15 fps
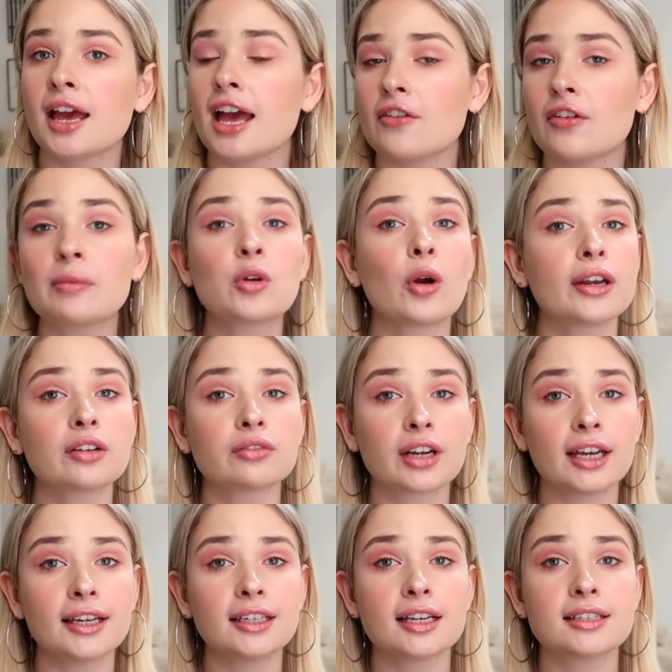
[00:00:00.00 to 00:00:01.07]
If I'm going to
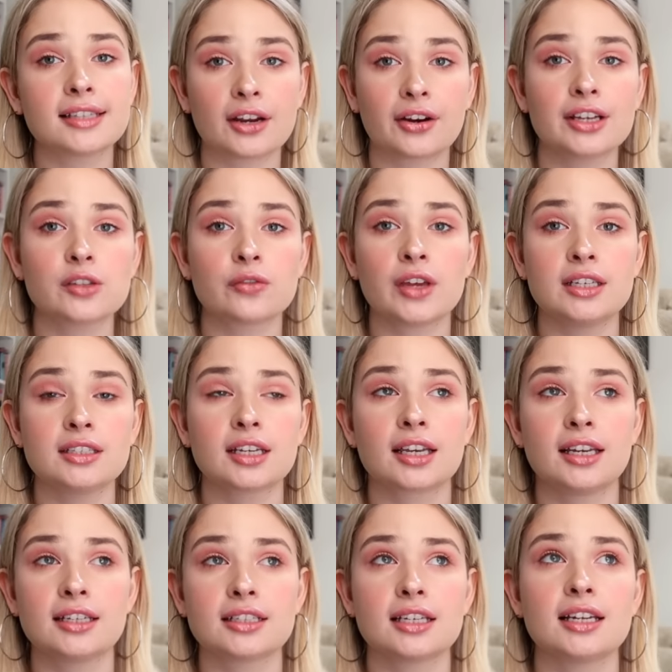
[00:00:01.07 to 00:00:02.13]
read a series of
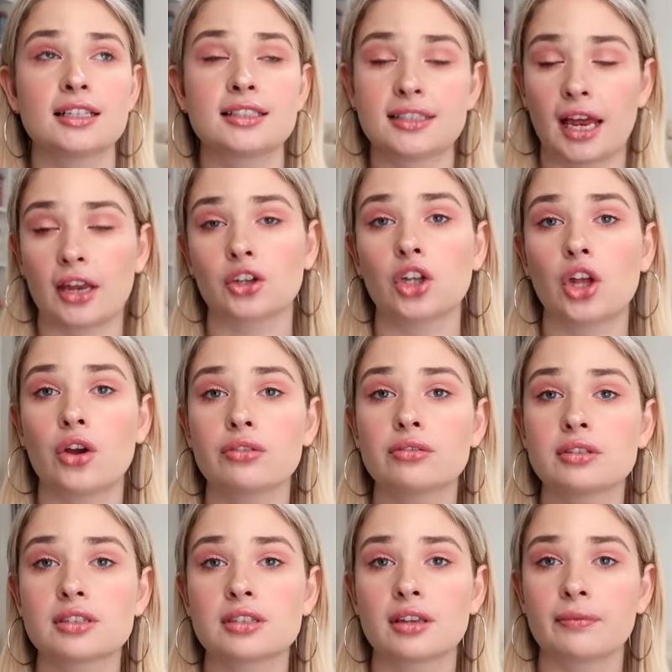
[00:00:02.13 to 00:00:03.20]
interconnected
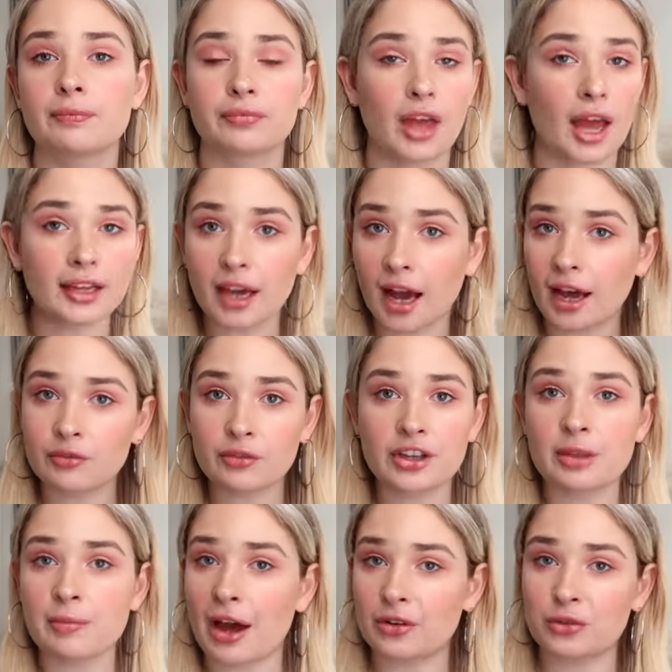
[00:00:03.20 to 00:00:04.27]
standalones, I can't
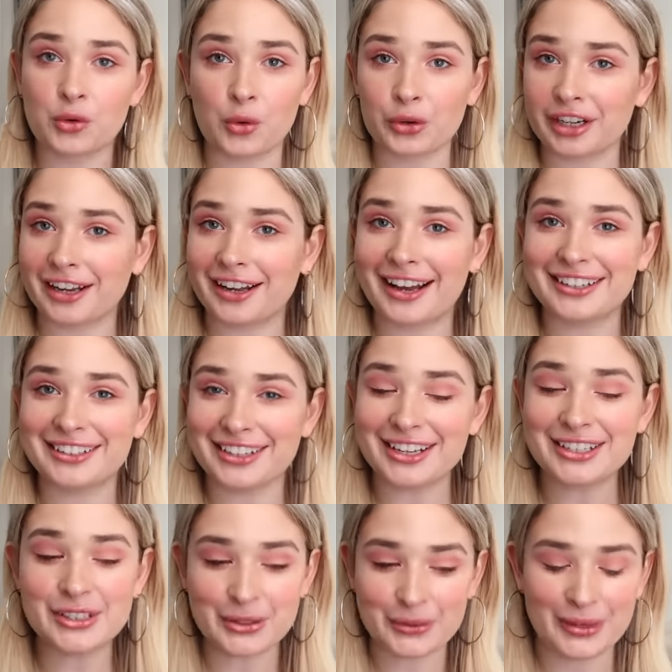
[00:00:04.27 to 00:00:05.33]
read them out of order. I
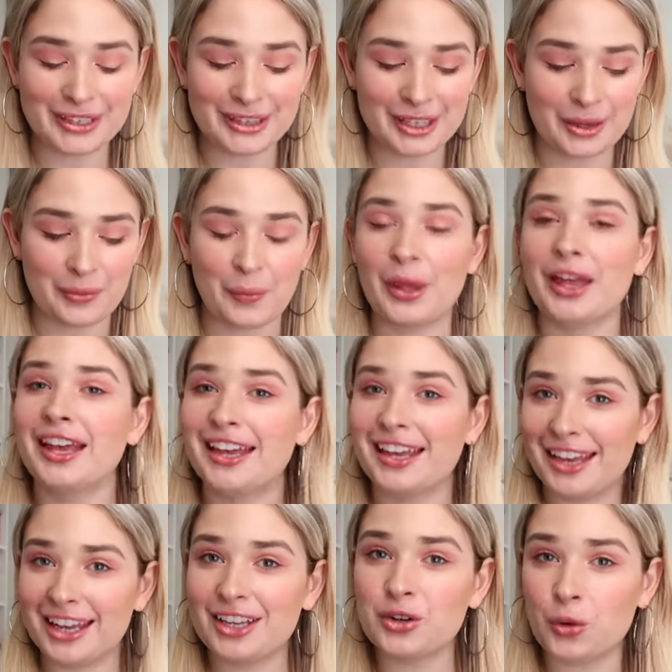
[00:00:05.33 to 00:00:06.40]
need to read them
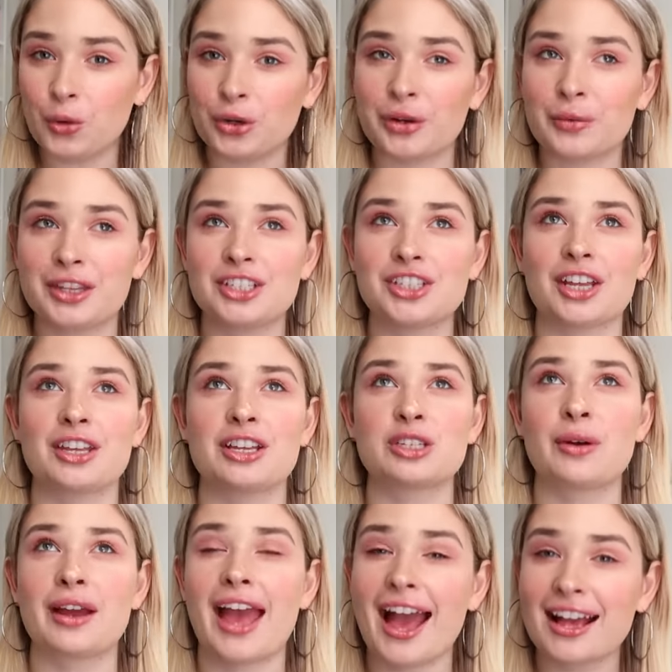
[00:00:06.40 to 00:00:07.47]
in order with each other.
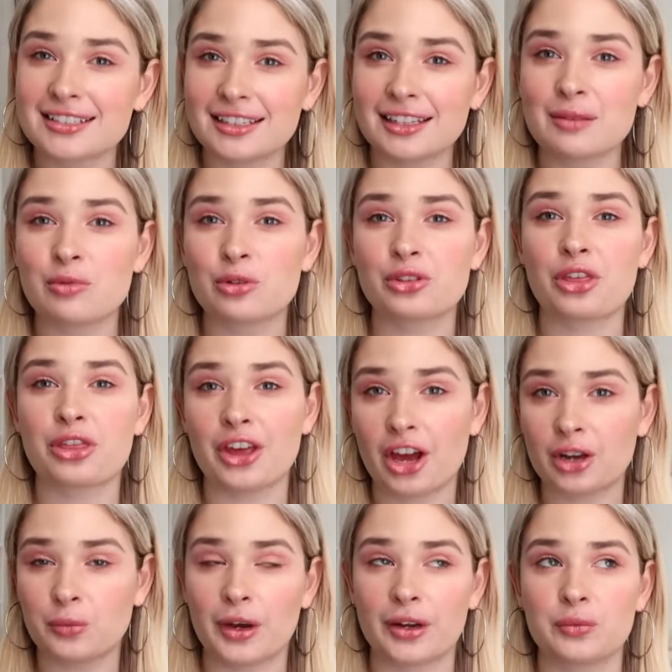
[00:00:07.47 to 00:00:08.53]
So I accidentally bought the
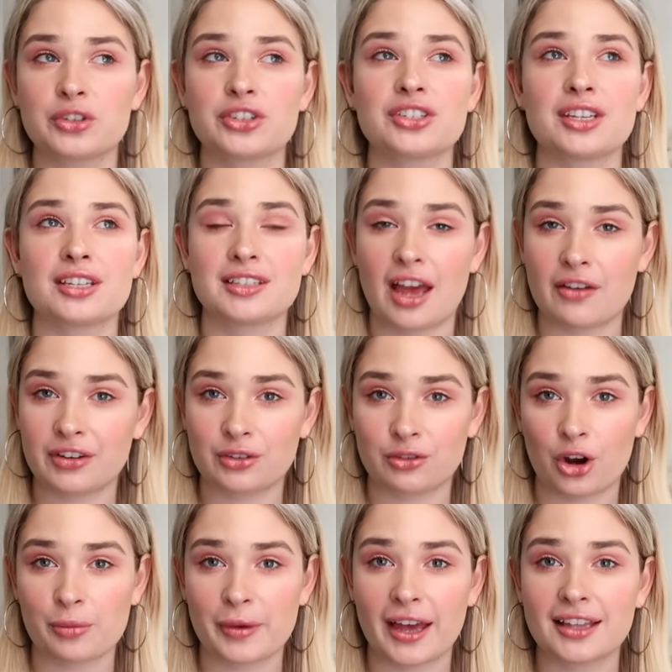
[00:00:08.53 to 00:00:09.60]
third one, which is a sapphic
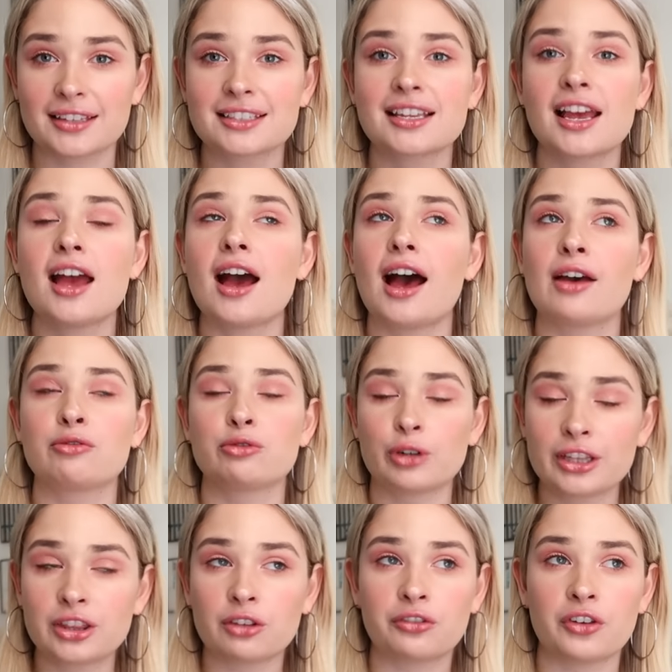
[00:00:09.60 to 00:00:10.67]
romance. I've
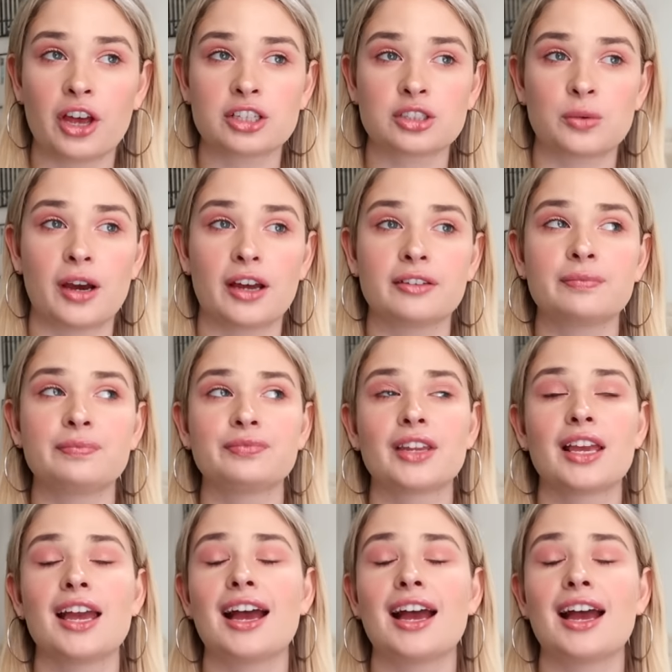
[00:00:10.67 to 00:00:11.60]
read the first one.